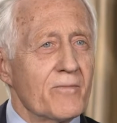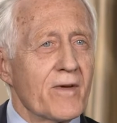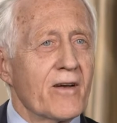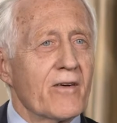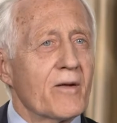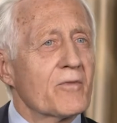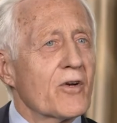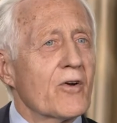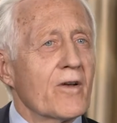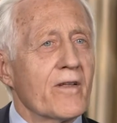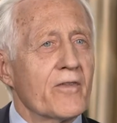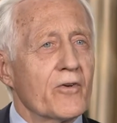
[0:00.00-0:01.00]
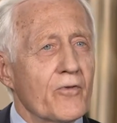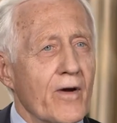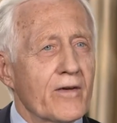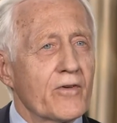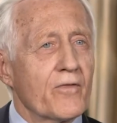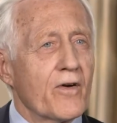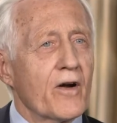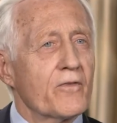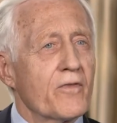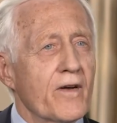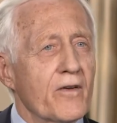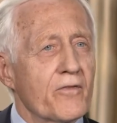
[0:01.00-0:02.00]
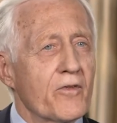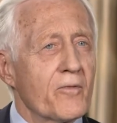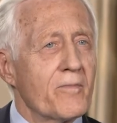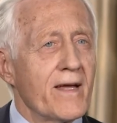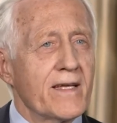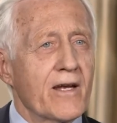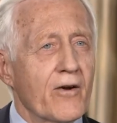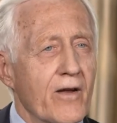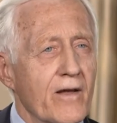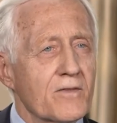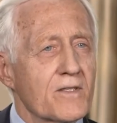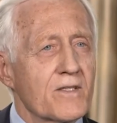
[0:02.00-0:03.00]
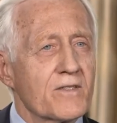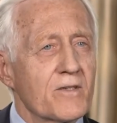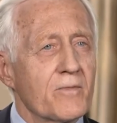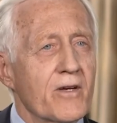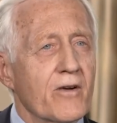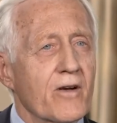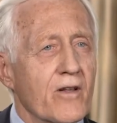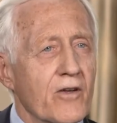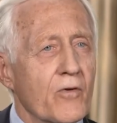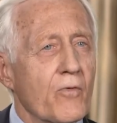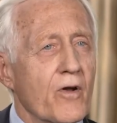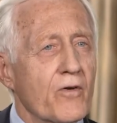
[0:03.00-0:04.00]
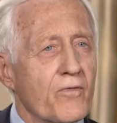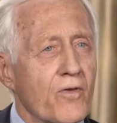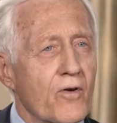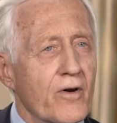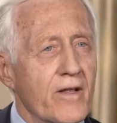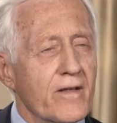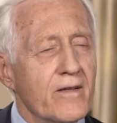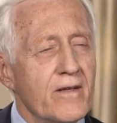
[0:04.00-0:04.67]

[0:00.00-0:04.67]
Miller. I'm currently the Director of Heart Failure for the Baycare Health System here in Clearwater, Florida.